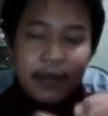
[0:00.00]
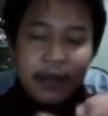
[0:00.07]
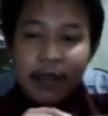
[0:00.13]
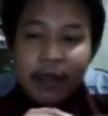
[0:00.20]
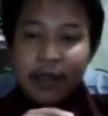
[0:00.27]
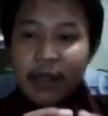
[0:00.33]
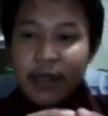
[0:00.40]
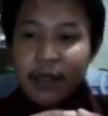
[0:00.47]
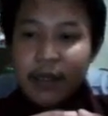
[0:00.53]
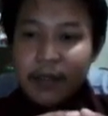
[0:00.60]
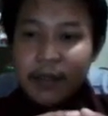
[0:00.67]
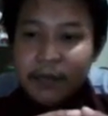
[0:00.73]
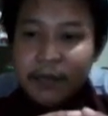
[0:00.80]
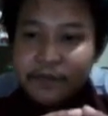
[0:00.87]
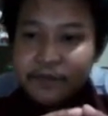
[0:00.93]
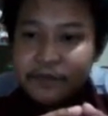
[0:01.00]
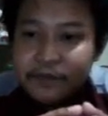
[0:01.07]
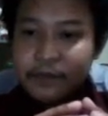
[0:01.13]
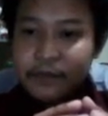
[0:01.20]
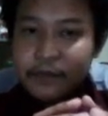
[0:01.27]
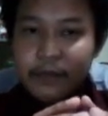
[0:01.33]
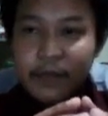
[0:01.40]
And
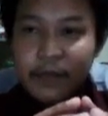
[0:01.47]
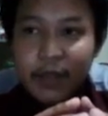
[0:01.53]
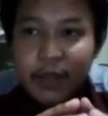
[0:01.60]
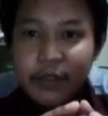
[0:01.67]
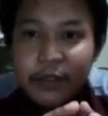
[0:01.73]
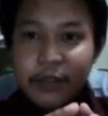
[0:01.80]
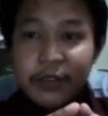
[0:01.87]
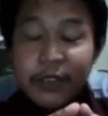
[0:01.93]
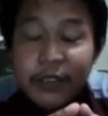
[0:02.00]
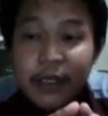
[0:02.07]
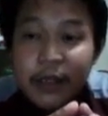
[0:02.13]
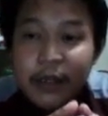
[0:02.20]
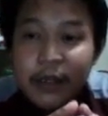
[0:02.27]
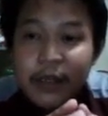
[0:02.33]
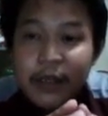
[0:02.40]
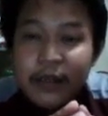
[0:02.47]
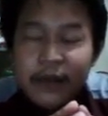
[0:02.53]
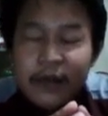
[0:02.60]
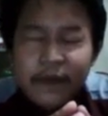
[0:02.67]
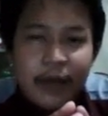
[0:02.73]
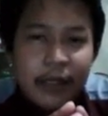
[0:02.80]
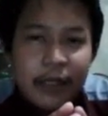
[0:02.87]
social, yeah, it
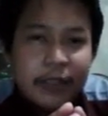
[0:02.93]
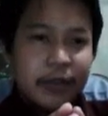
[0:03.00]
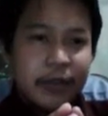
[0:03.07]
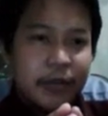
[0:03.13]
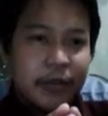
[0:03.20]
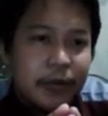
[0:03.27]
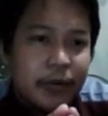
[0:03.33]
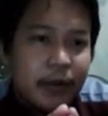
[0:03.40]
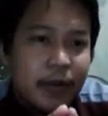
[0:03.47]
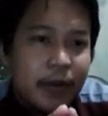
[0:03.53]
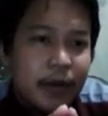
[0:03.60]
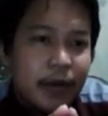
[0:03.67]
reflects to